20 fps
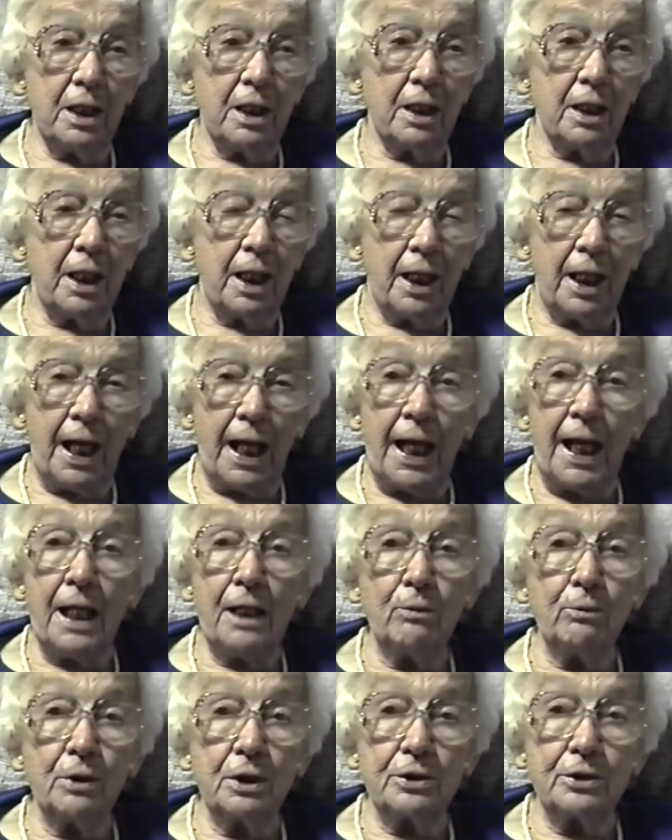
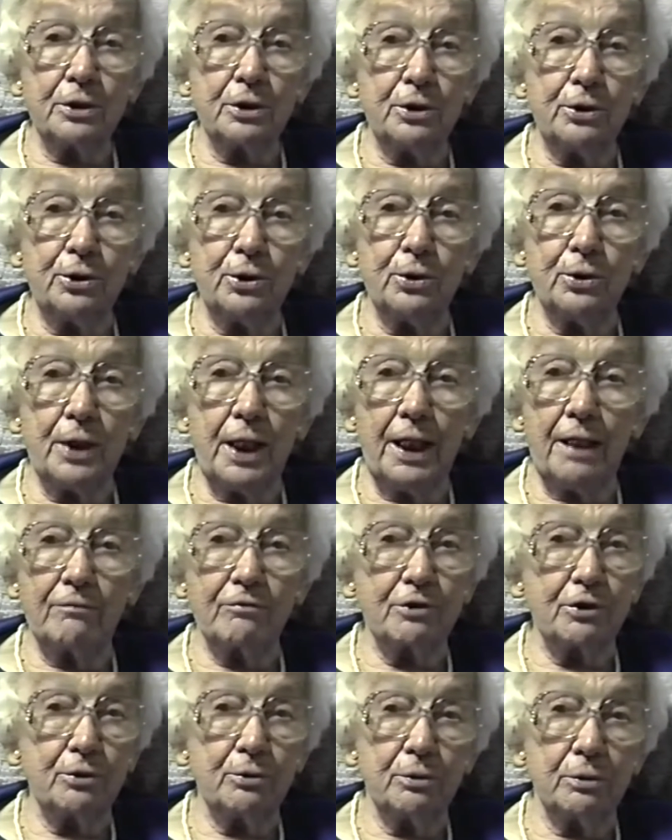hour or two, you'd
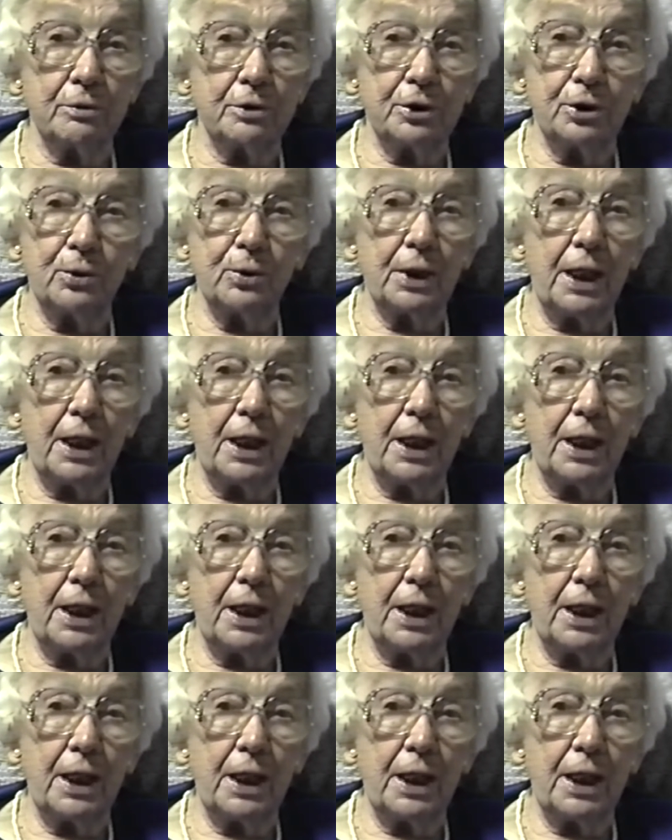have two